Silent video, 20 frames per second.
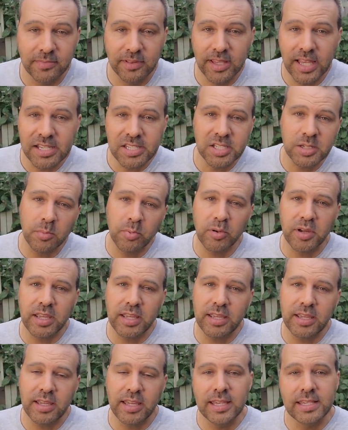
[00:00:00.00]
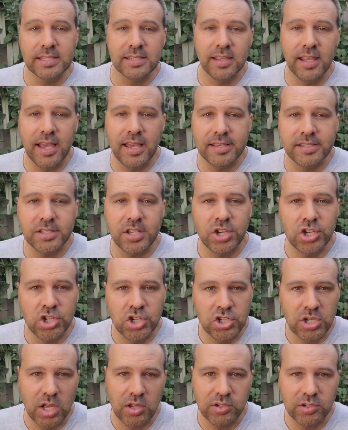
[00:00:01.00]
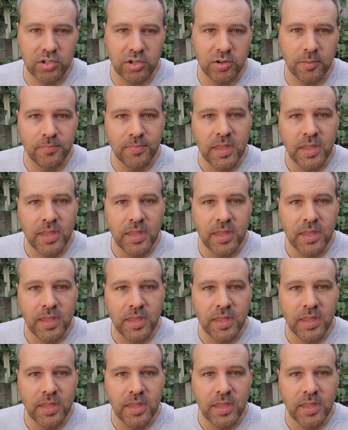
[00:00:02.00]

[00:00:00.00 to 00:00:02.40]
Less debris is less shelter.